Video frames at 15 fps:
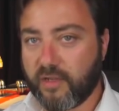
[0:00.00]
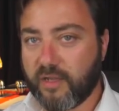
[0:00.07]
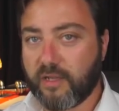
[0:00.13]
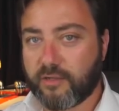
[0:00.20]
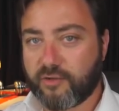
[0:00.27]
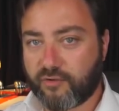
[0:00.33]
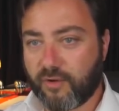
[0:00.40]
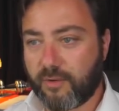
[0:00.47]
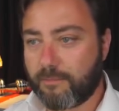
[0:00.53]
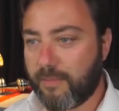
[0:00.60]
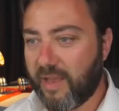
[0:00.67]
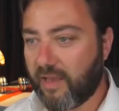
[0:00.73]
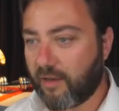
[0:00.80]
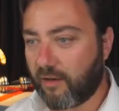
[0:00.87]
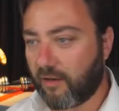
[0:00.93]
try and
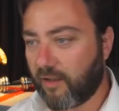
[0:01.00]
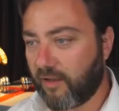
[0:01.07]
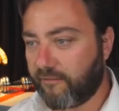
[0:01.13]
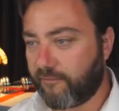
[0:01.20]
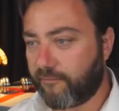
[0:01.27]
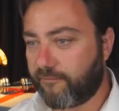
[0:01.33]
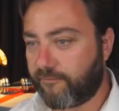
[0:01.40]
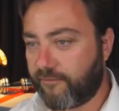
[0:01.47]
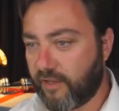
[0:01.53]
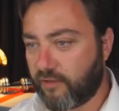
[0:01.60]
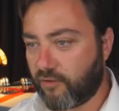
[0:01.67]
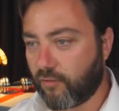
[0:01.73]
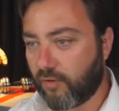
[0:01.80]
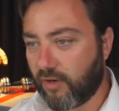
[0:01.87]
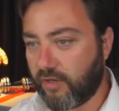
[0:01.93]
make life fit
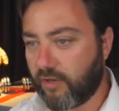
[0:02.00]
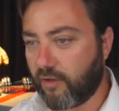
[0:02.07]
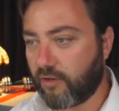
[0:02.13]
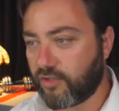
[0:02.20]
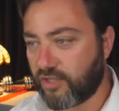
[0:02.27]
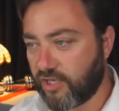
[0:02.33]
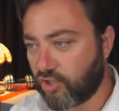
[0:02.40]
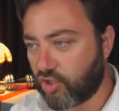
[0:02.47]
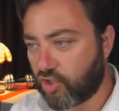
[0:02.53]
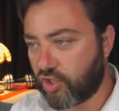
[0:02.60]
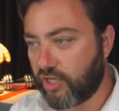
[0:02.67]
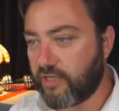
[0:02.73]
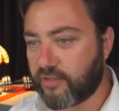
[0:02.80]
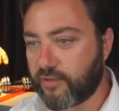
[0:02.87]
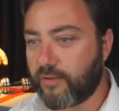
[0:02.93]
your ideology, and
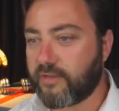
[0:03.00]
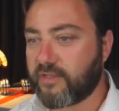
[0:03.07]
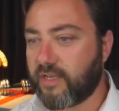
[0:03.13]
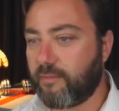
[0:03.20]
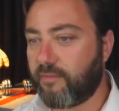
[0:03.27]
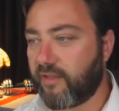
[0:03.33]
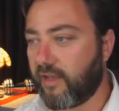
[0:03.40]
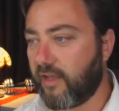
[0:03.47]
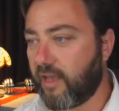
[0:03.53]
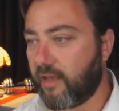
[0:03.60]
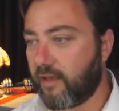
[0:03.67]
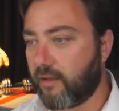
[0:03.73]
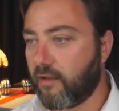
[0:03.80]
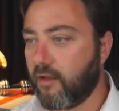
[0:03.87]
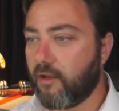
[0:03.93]
she's doing the same thing here,
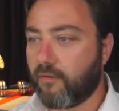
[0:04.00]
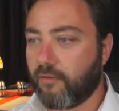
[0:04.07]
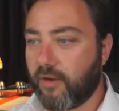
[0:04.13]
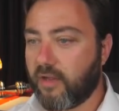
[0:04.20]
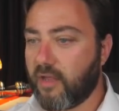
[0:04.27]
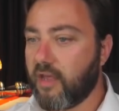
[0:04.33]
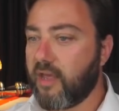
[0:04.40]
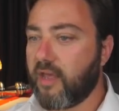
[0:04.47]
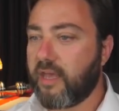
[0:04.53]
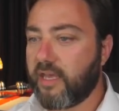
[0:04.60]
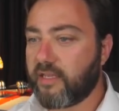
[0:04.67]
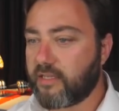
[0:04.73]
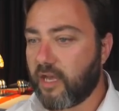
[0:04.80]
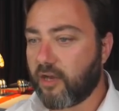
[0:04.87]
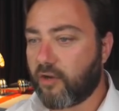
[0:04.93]
right?
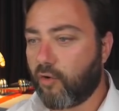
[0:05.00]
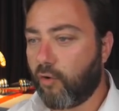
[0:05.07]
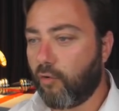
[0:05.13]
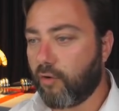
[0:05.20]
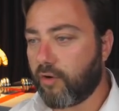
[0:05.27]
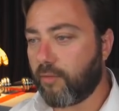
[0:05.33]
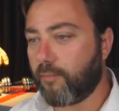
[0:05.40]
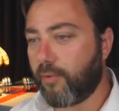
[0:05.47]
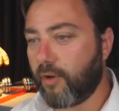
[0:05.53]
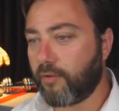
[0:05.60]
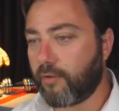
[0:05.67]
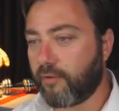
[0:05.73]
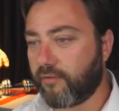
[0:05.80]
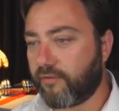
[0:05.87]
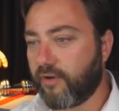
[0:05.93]
It's a core
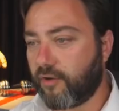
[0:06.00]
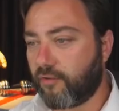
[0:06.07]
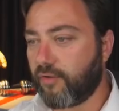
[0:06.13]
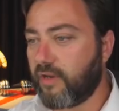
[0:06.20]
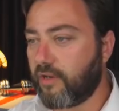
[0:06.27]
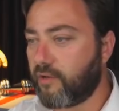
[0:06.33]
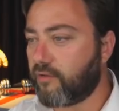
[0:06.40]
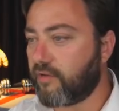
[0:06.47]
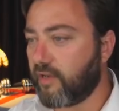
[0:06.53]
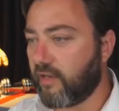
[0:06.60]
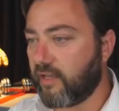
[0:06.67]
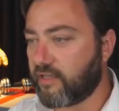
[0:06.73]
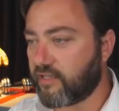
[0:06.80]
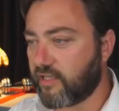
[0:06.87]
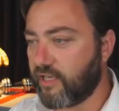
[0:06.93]
component of her Green New Deal
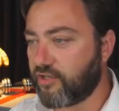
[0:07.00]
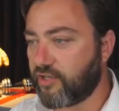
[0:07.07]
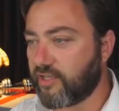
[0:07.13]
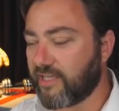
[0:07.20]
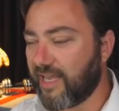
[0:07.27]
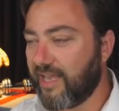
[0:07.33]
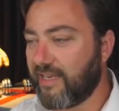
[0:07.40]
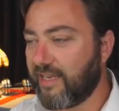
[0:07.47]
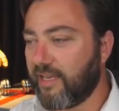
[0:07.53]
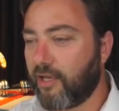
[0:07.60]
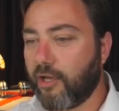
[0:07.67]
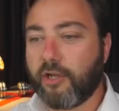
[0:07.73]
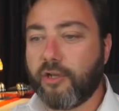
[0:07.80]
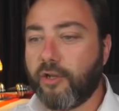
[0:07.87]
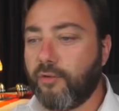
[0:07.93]
legislation is ending
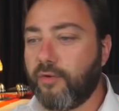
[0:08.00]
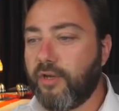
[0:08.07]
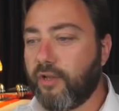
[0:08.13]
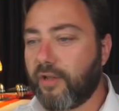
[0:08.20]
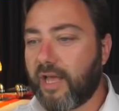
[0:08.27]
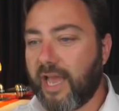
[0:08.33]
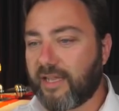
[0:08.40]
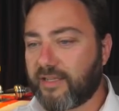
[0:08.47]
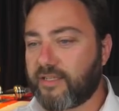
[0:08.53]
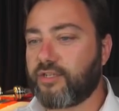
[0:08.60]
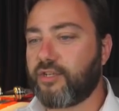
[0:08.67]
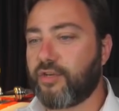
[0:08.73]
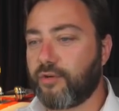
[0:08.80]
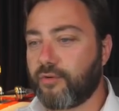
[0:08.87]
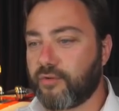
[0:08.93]
colonial
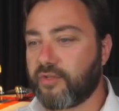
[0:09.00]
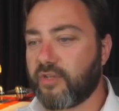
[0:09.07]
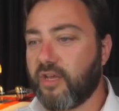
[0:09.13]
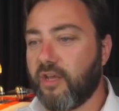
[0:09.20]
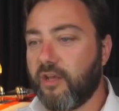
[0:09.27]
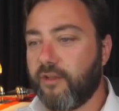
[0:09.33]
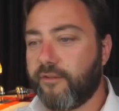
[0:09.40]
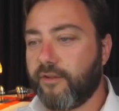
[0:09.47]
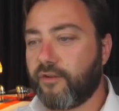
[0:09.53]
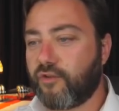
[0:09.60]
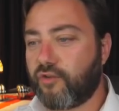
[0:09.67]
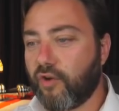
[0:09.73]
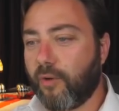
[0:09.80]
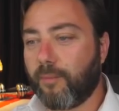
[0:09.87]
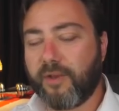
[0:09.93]
attitudes that
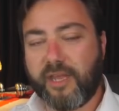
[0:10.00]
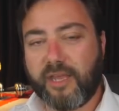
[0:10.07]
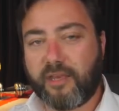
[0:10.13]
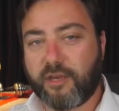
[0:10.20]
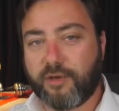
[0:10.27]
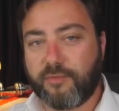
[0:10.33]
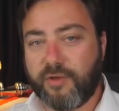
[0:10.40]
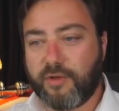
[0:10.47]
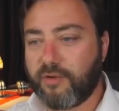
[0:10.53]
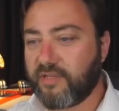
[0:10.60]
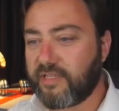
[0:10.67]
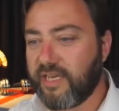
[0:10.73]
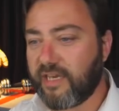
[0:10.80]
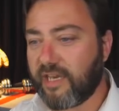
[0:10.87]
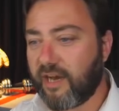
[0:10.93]
dominate
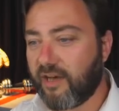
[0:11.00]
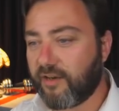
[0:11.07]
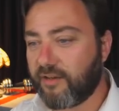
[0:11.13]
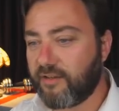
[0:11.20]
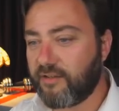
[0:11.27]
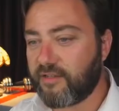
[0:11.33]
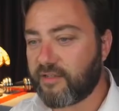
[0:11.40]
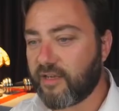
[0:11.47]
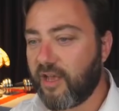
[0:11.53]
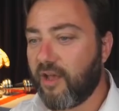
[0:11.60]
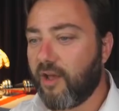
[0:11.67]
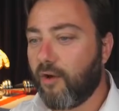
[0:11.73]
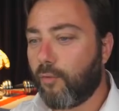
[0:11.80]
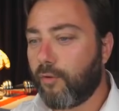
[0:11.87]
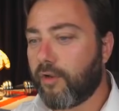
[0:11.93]
community gardens.
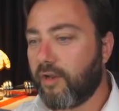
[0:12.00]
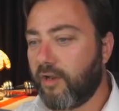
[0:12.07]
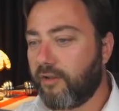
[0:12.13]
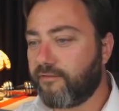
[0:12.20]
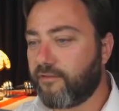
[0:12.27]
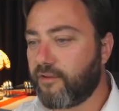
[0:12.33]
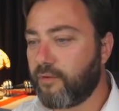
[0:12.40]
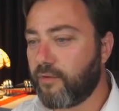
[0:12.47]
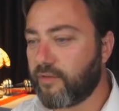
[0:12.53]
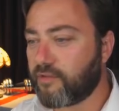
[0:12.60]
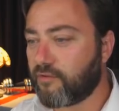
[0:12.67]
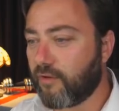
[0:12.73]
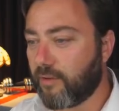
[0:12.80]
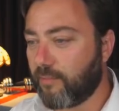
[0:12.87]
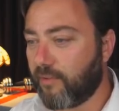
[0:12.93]
What I love too is
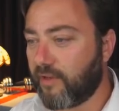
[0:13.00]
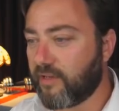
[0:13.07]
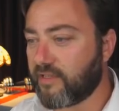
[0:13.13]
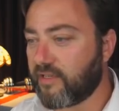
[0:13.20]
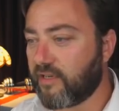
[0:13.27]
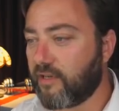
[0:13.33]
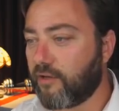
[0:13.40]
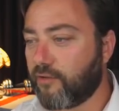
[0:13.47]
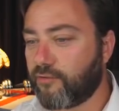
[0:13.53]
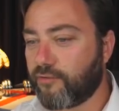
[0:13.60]
growing plants that are culturally